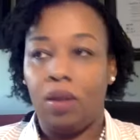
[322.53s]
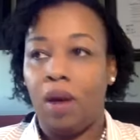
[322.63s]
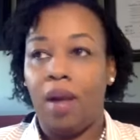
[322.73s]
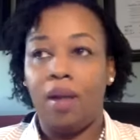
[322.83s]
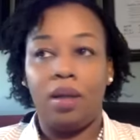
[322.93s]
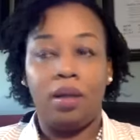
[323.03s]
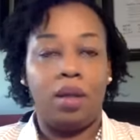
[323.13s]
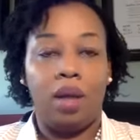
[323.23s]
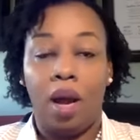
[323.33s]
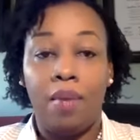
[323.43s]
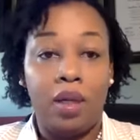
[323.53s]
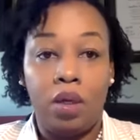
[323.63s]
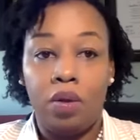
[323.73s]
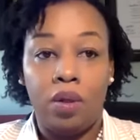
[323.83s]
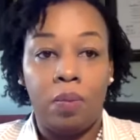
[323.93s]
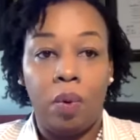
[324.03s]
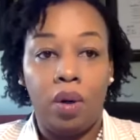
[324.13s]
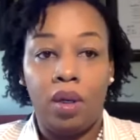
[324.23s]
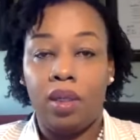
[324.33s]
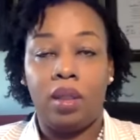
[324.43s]
Either they come at the US
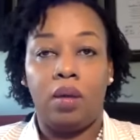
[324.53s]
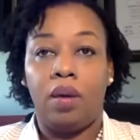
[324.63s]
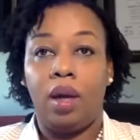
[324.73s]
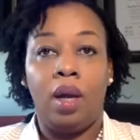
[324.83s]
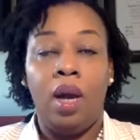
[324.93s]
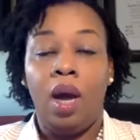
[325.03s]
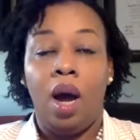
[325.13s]
border and they say, okay,